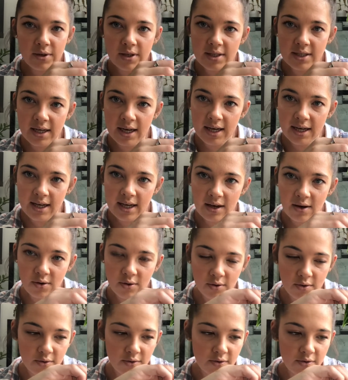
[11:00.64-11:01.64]
taking
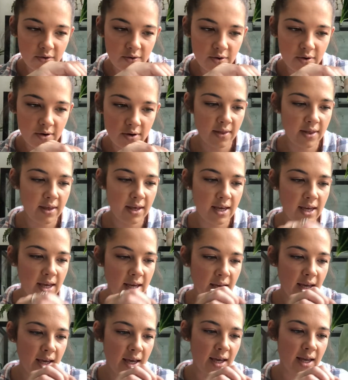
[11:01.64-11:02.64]
off
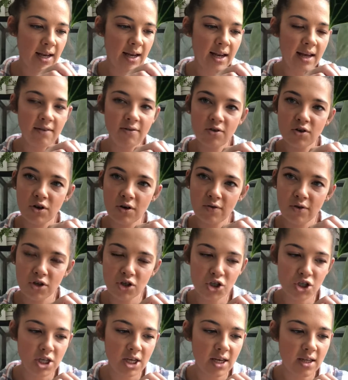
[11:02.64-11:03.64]
the leftover
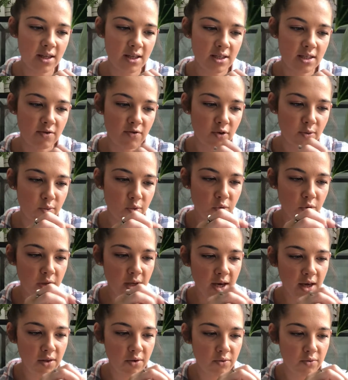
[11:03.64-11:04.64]
sheaths from all the
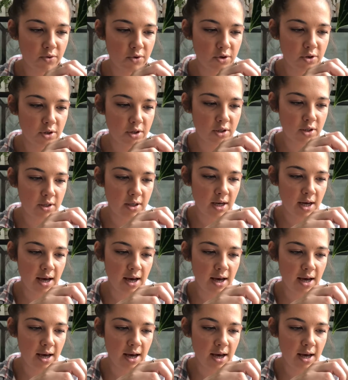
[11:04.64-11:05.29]
other roots,